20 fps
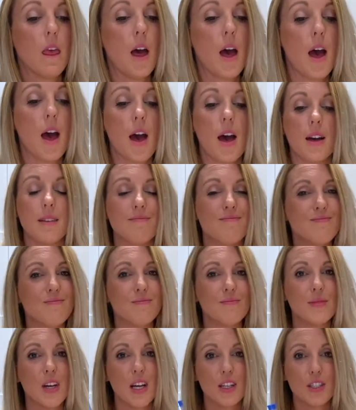A
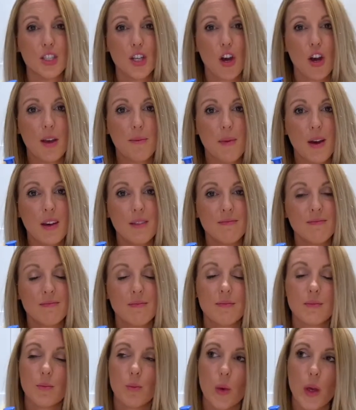timer,
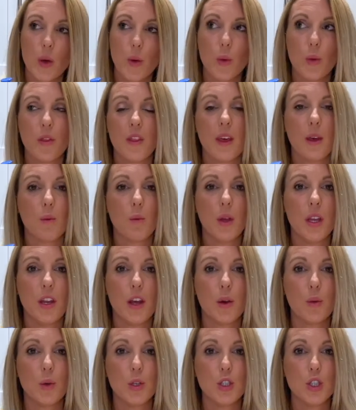we all think we
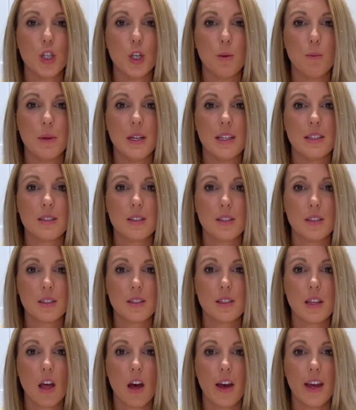know what 2 minutes
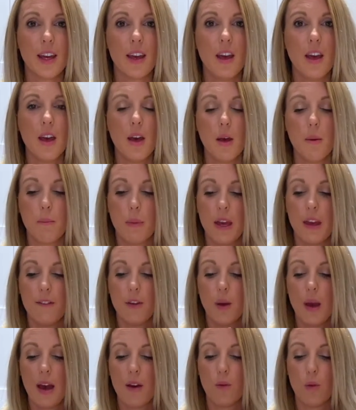looks like, but if
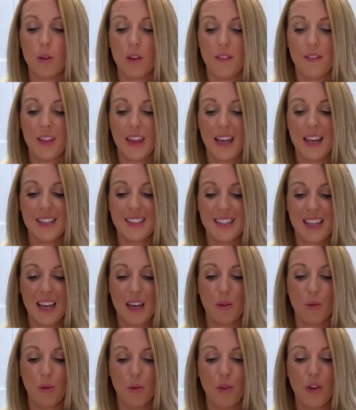you have one of these,
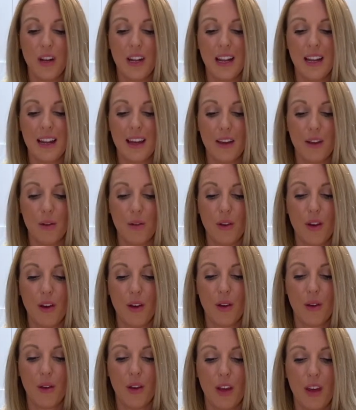it will really let you
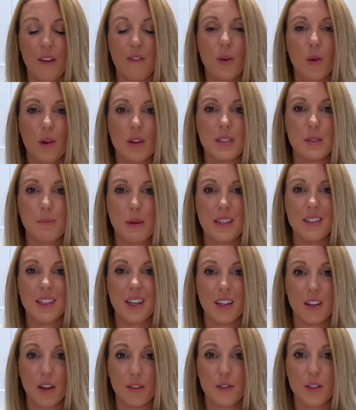know if you are spending
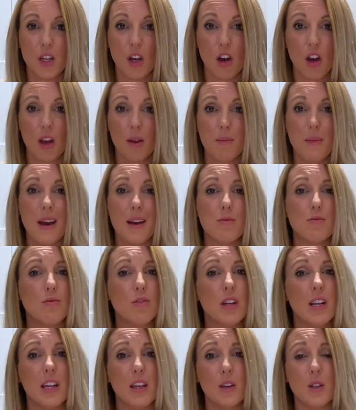enough time, and
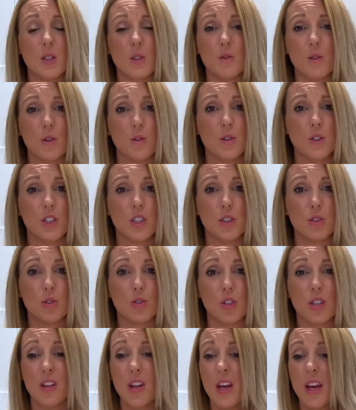really useful for
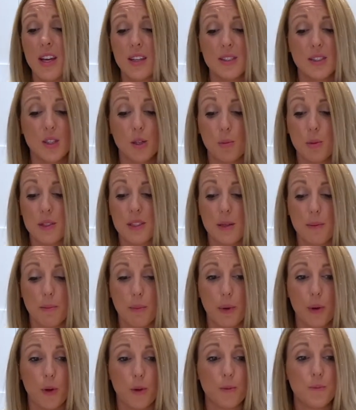children. Super
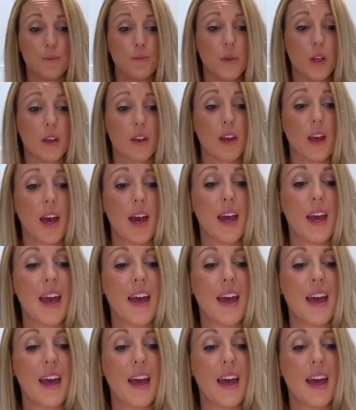simple, okay?